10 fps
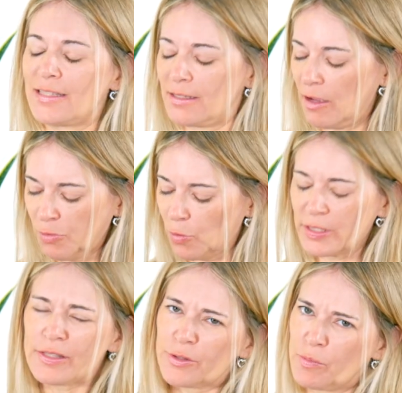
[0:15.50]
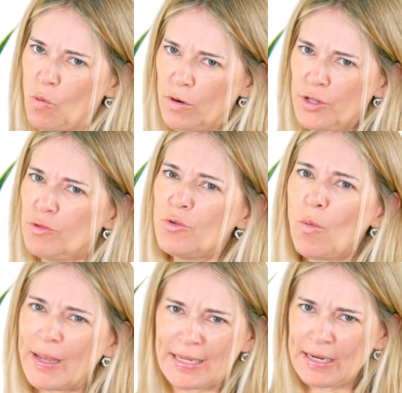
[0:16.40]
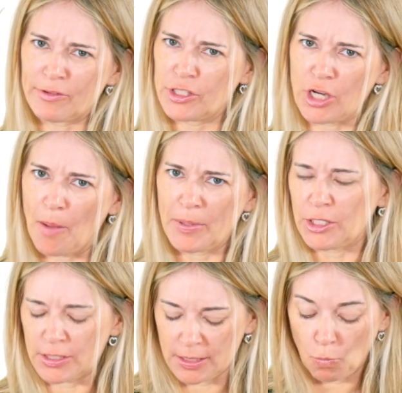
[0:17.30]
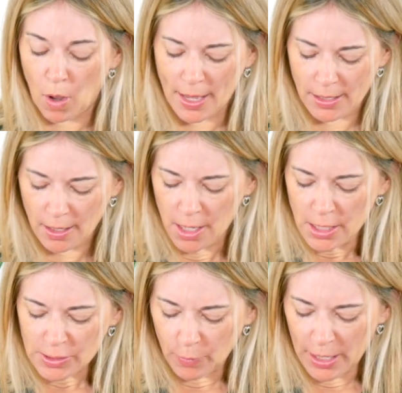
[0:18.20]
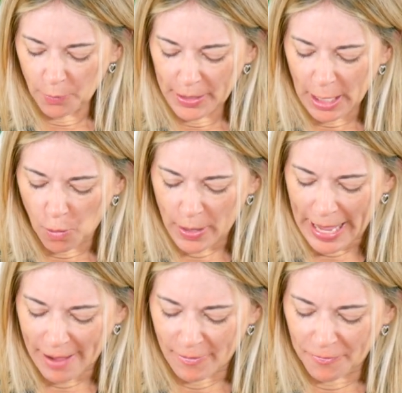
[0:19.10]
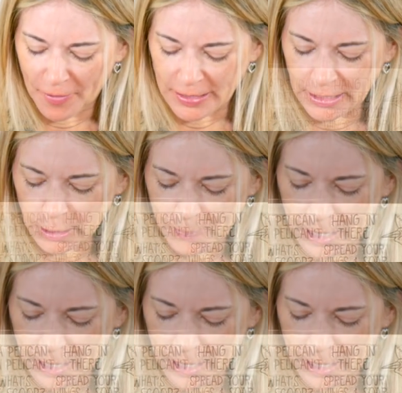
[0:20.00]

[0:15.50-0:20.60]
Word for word: Yes, of course there's more. You know I can never stop at just one. So here we go. We have a fun